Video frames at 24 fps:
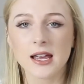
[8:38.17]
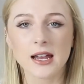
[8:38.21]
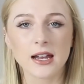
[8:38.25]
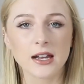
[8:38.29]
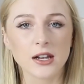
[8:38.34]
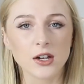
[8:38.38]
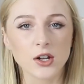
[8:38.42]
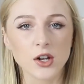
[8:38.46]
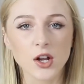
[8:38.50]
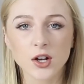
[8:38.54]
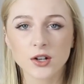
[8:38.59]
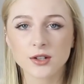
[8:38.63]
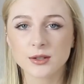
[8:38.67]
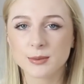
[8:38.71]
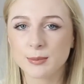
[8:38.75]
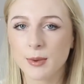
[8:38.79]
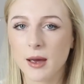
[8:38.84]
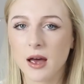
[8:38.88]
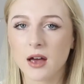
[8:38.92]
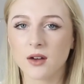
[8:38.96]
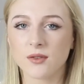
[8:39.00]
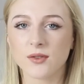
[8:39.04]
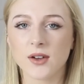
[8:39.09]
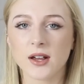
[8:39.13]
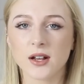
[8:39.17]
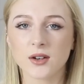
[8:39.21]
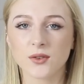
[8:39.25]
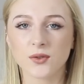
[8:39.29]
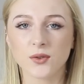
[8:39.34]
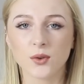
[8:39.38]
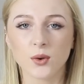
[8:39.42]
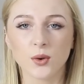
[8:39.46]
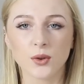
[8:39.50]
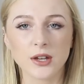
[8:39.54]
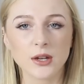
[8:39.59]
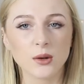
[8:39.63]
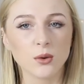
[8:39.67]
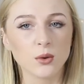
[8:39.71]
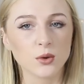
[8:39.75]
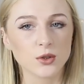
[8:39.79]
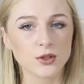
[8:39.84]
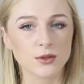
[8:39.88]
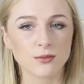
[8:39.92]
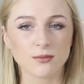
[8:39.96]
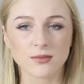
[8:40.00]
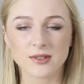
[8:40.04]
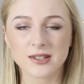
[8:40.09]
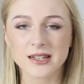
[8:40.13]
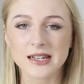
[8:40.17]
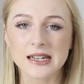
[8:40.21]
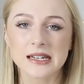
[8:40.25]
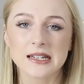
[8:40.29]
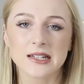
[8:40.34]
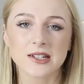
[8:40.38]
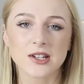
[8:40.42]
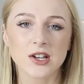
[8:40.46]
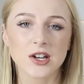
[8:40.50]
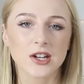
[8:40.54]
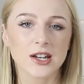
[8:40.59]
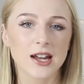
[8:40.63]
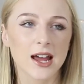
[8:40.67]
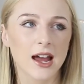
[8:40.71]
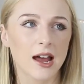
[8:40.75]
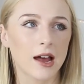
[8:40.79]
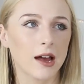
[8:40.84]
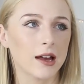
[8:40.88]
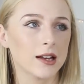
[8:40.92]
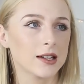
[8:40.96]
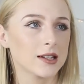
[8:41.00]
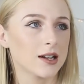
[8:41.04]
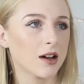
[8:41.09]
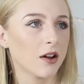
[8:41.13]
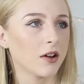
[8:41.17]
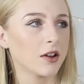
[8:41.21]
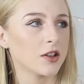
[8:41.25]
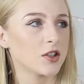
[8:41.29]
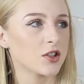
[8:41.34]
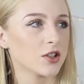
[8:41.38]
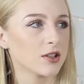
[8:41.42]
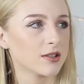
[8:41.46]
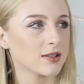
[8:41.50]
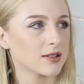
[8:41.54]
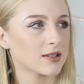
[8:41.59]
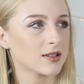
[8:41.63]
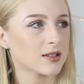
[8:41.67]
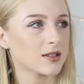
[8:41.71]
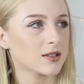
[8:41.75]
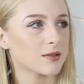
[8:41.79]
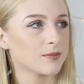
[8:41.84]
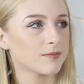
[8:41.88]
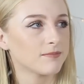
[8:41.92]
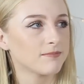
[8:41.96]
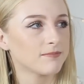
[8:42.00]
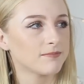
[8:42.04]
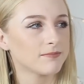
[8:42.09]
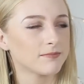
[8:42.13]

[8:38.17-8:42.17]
It looks perfect for the autumn season, and I just